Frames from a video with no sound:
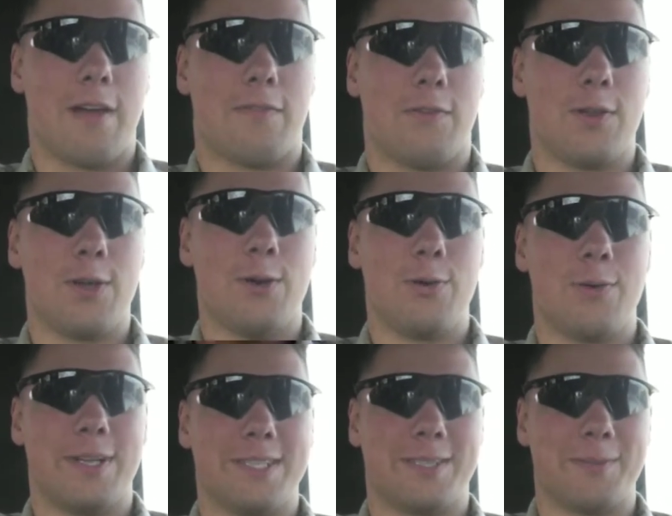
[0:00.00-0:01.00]
For you,
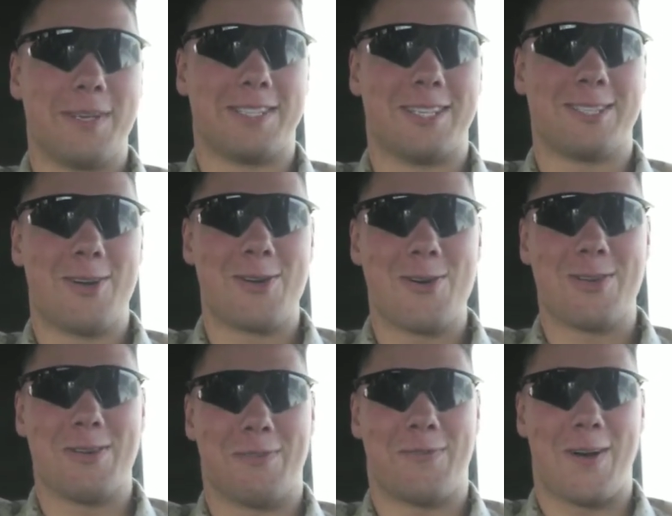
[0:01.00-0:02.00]
when somebody says, don't go
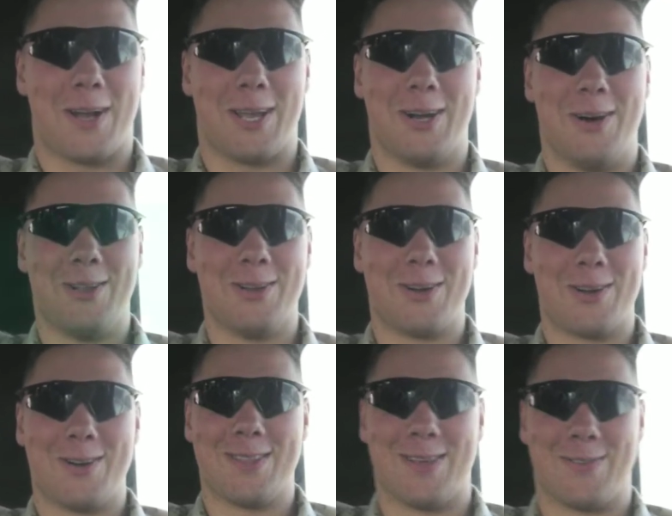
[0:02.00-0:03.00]
in the fucking hole, don't
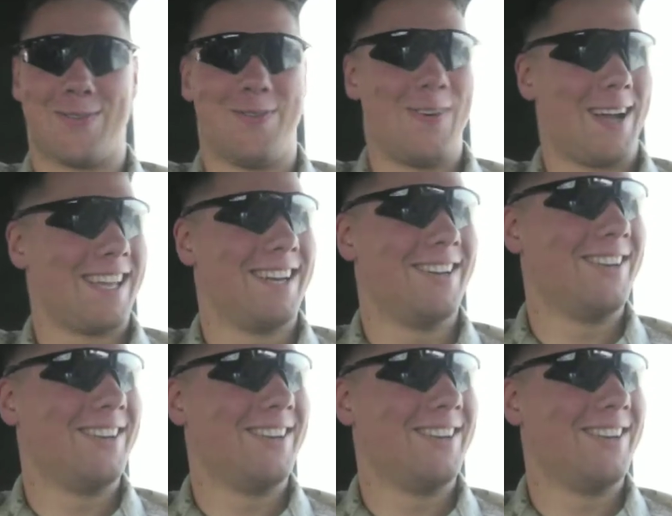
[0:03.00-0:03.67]
go in the fucking